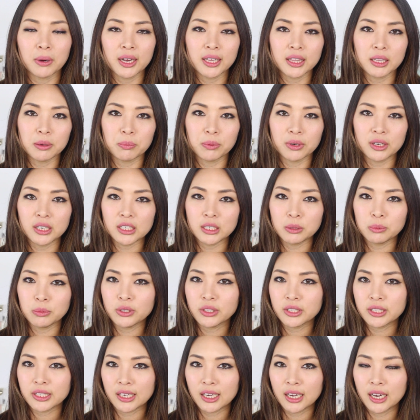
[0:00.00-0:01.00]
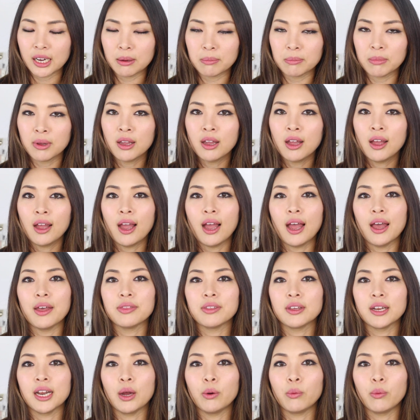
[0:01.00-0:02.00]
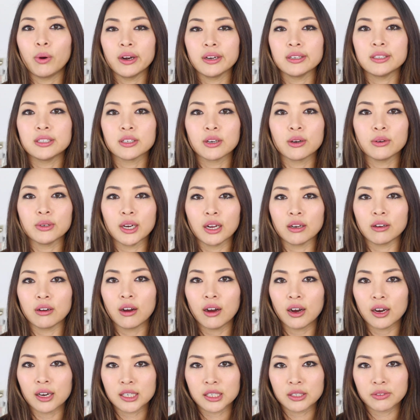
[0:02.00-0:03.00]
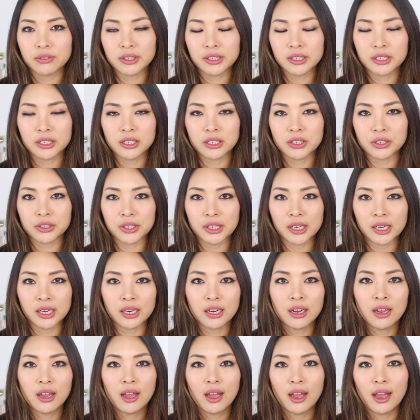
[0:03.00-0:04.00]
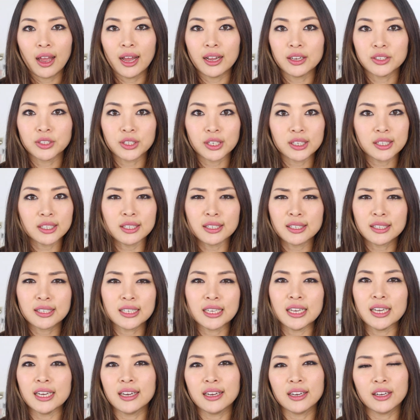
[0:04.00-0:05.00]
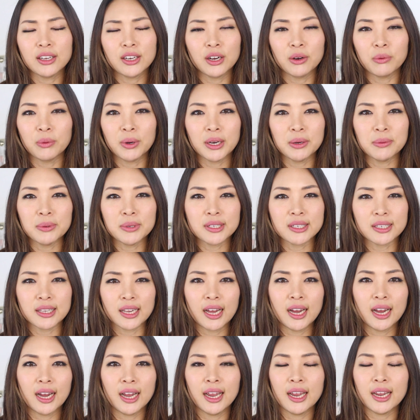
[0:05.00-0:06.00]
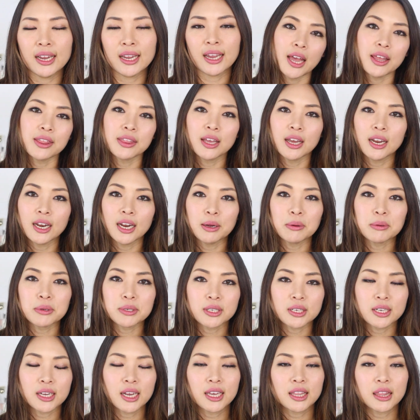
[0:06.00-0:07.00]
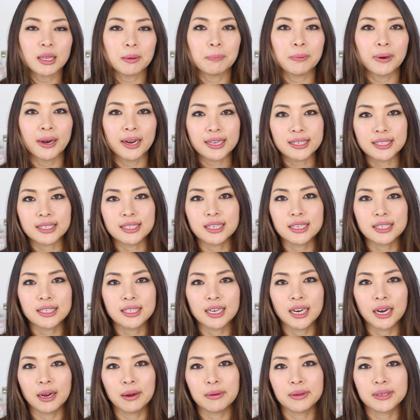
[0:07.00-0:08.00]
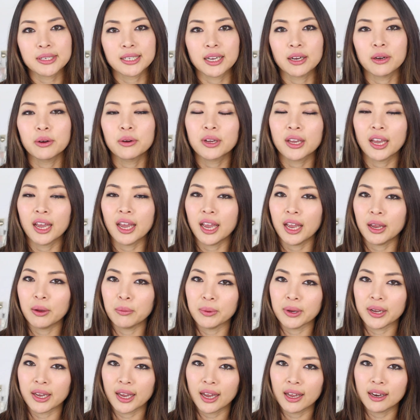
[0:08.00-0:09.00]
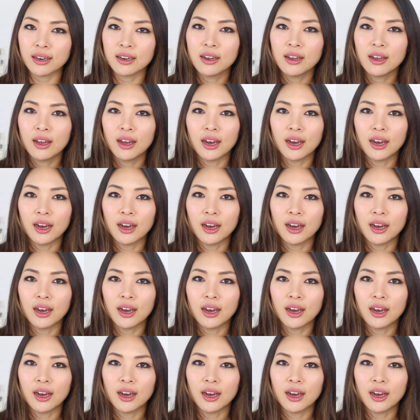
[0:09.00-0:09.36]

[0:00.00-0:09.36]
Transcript: by the British Museum and then I wanted to go down Oxford Street and just to see, you know, what it was like. And then I was looking at the prices and I was like, okay, we get